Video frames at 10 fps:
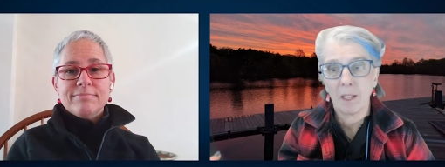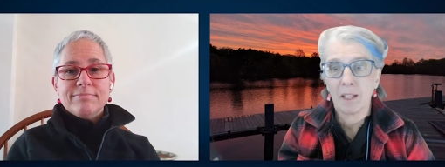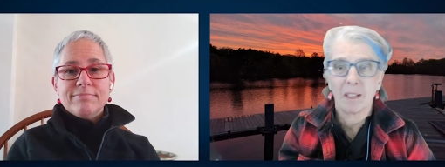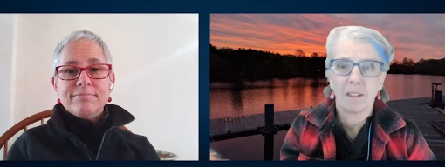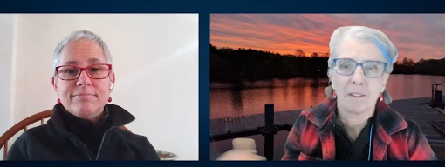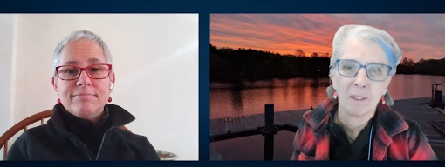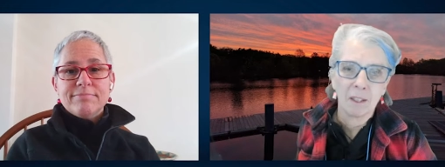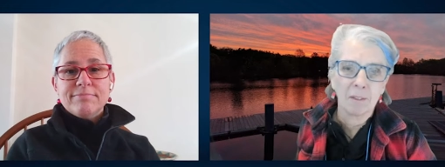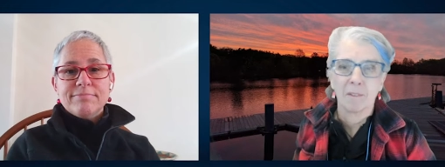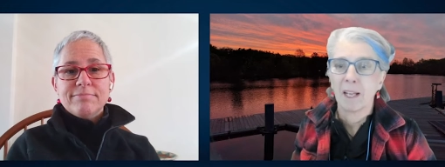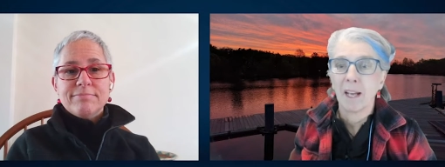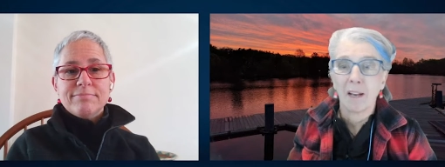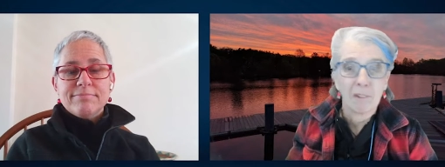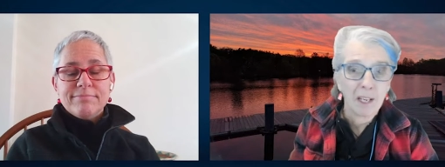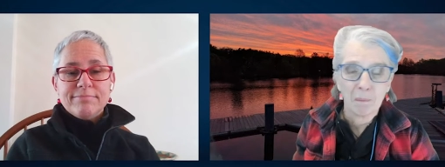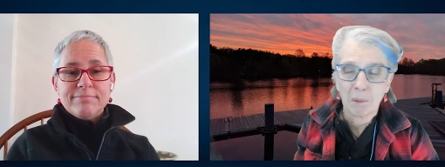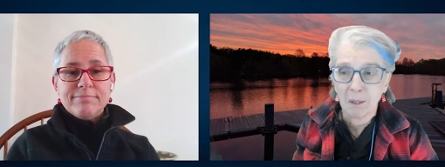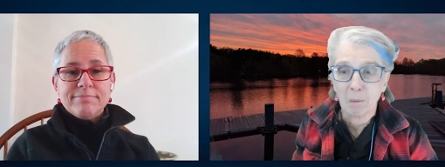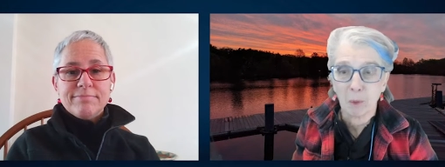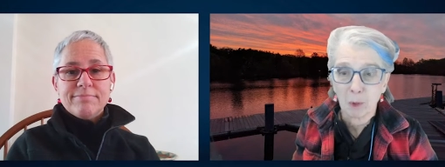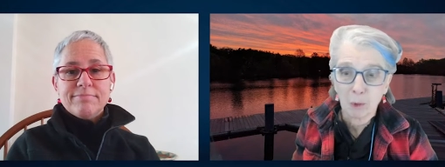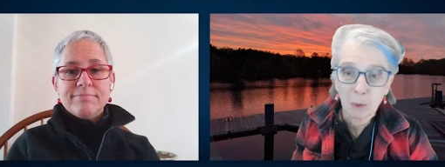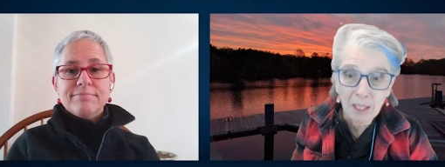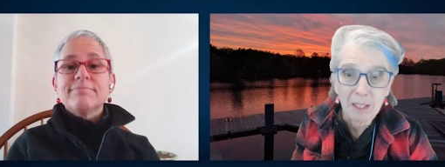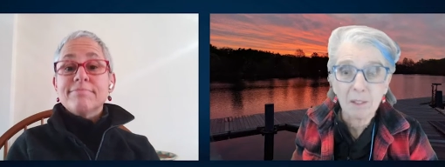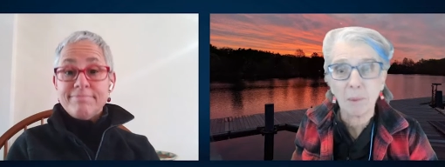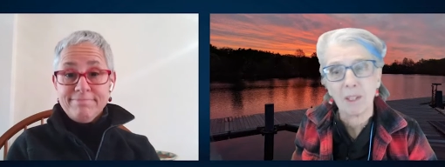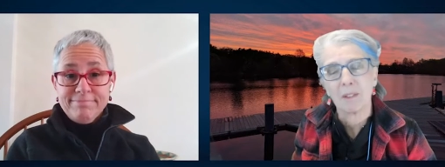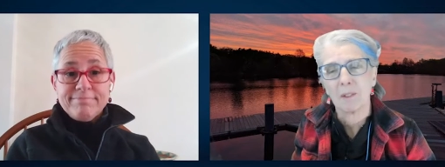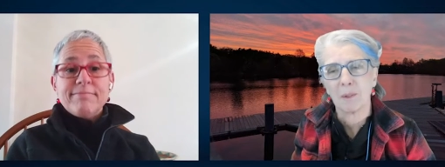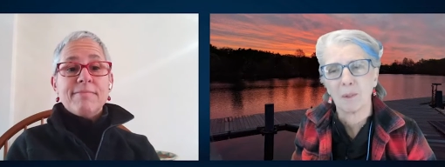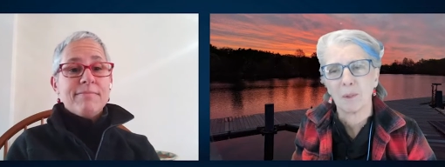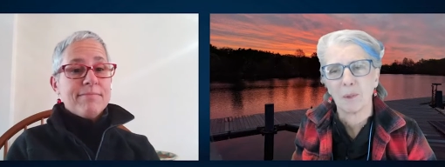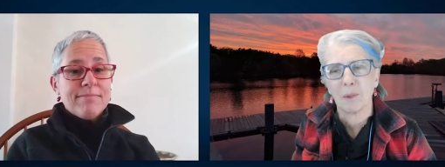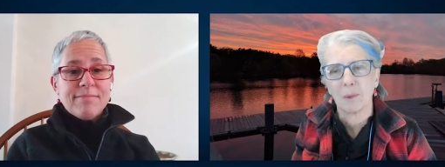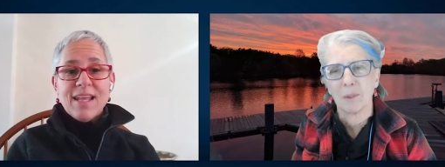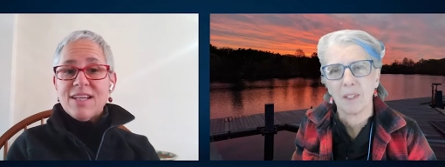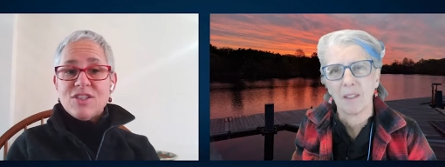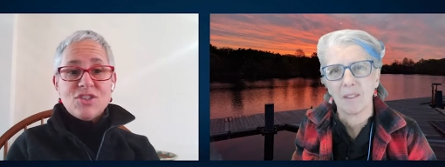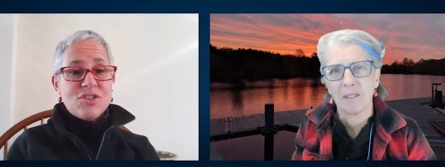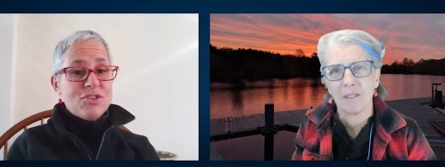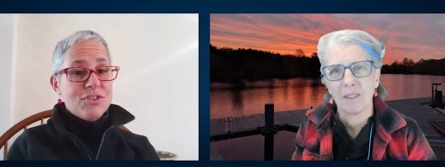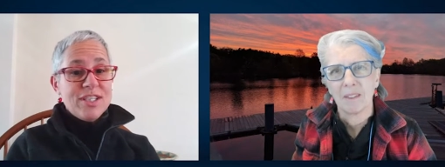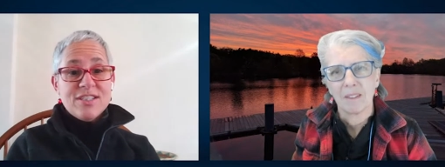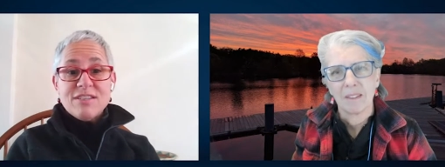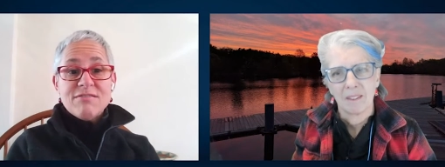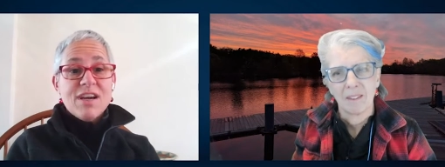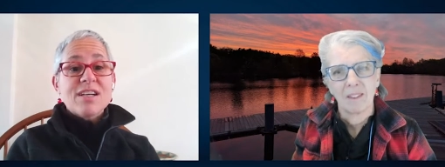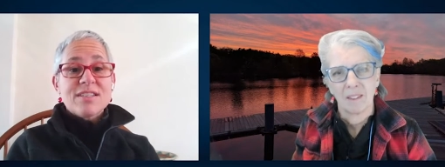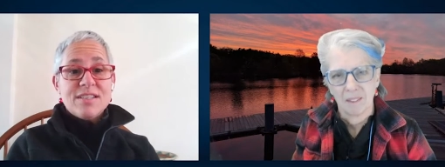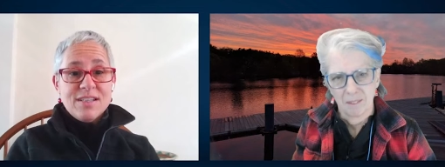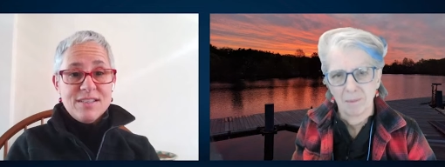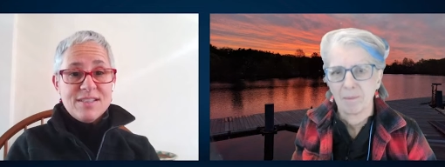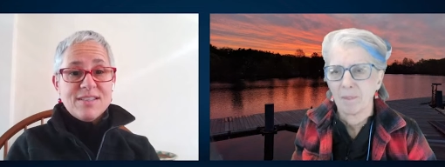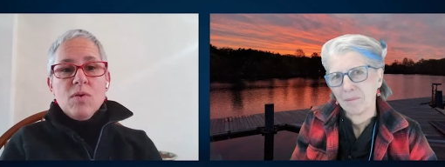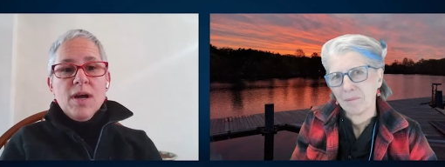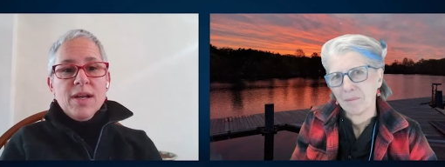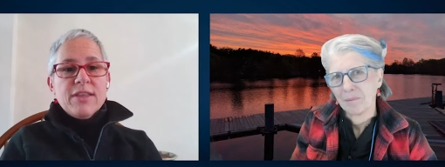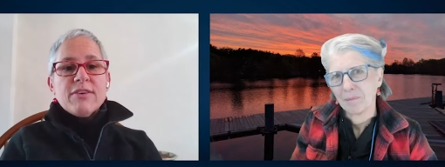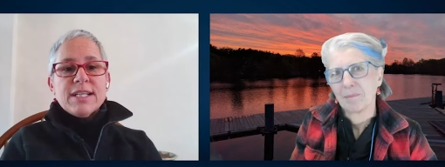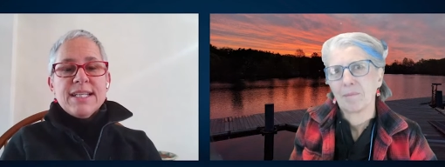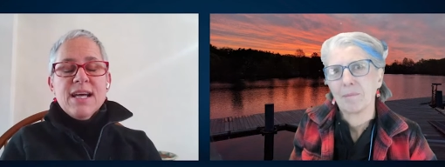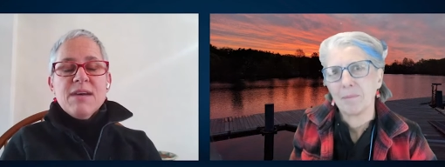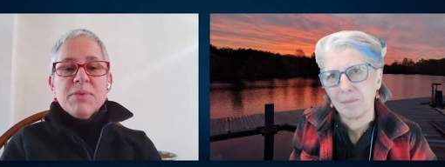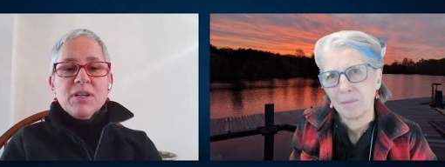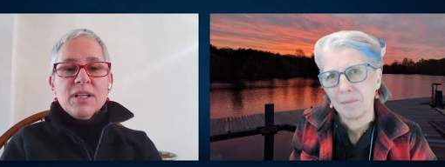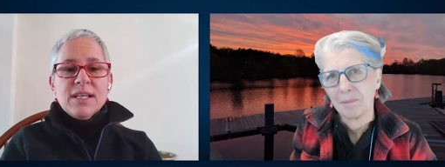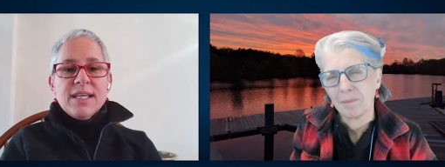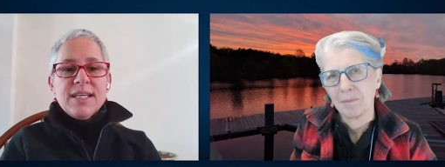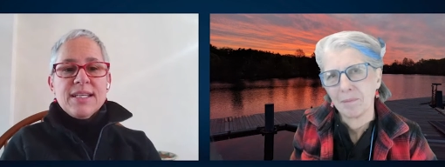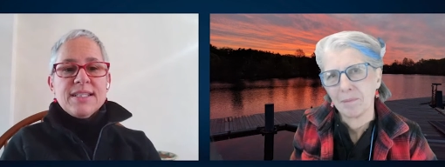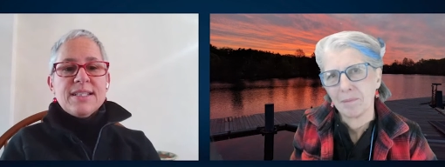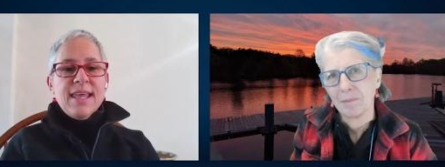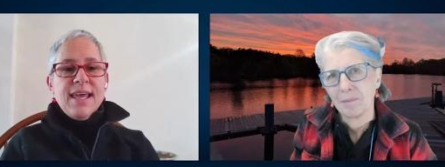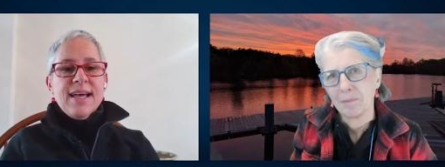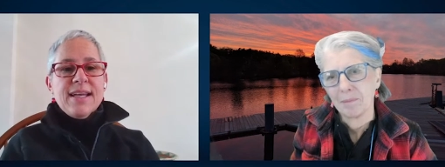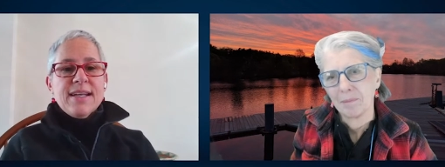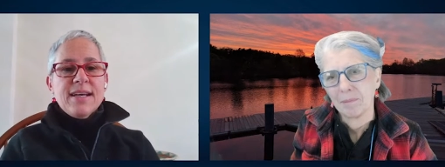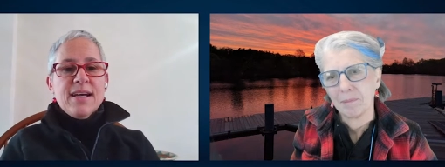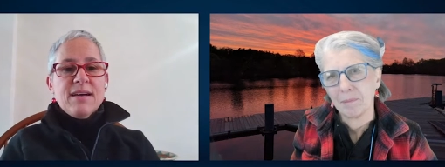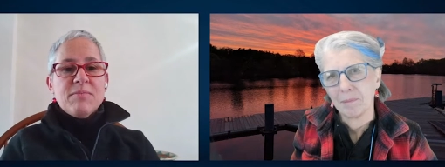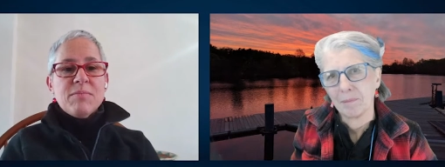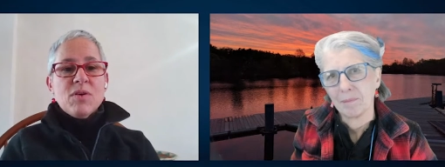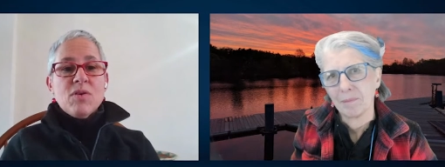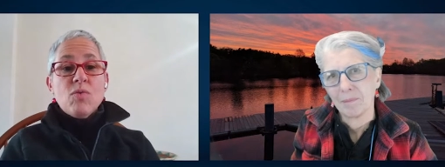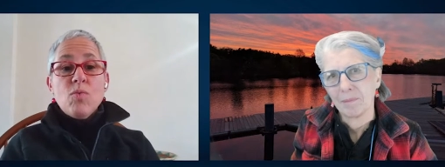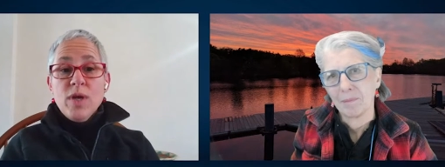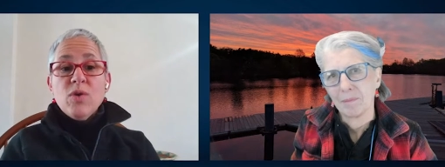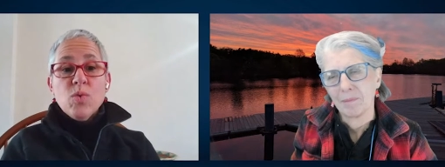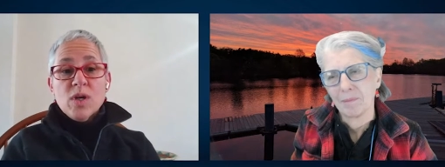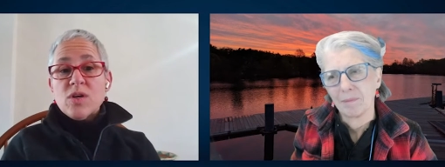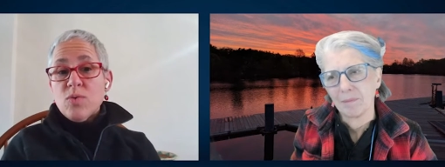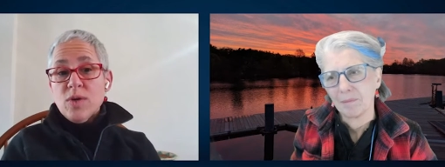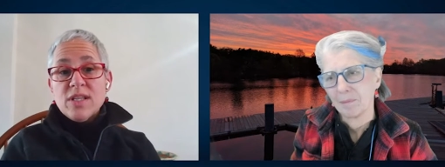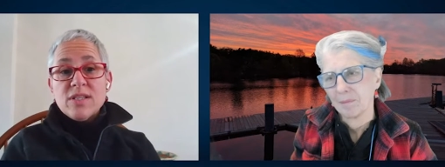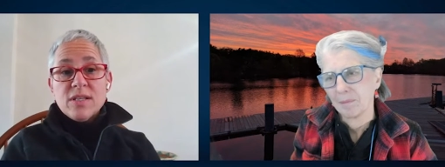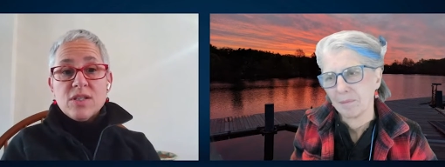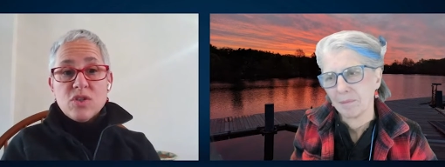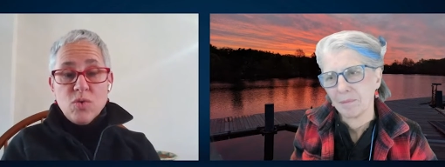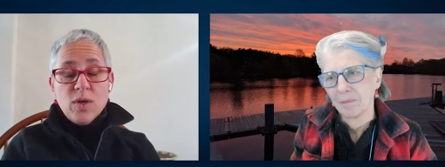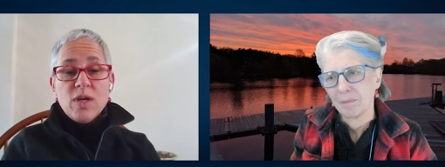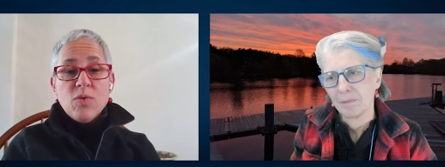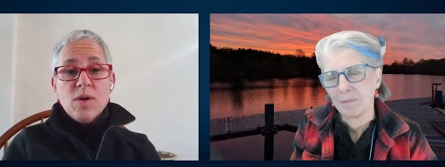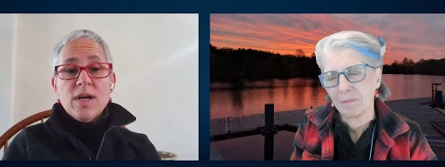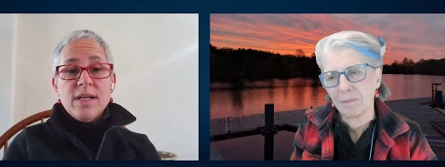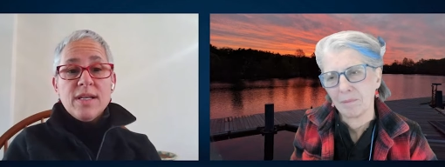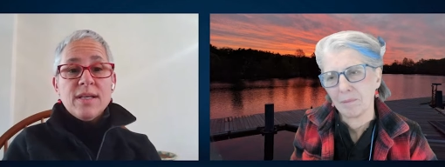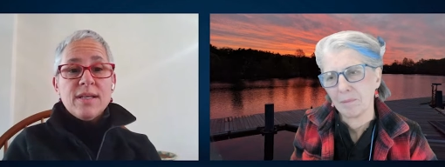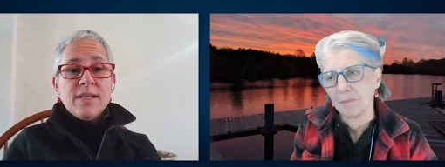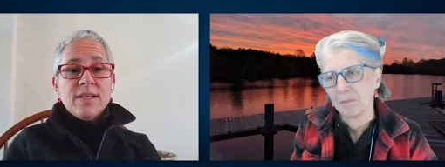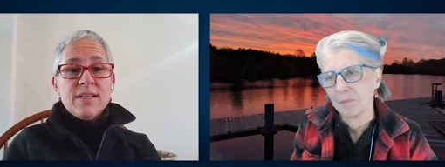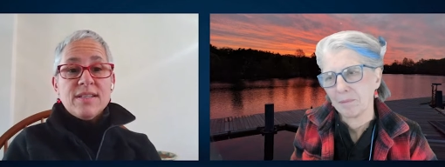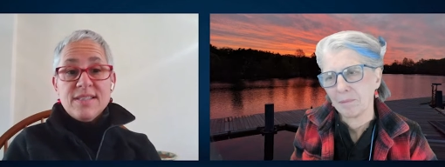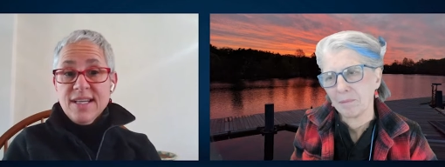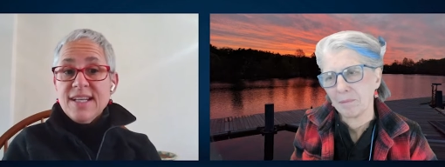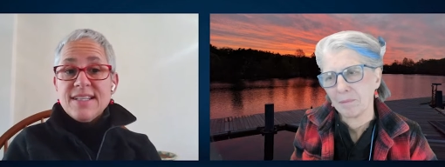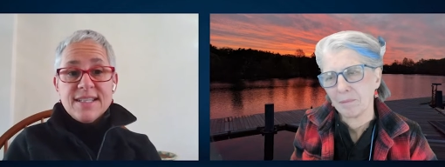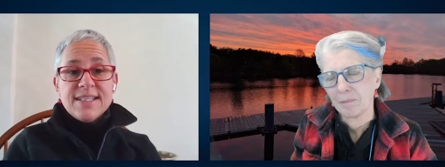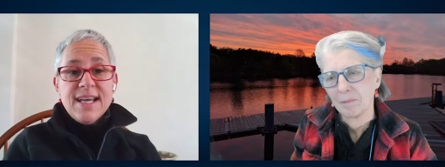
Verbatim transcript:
Speaker 1: Like they, they advocate planting more trees because those do cool down. Trees are rock stars. Another
Speaker 2: example is that um, we work with twenty-one cities and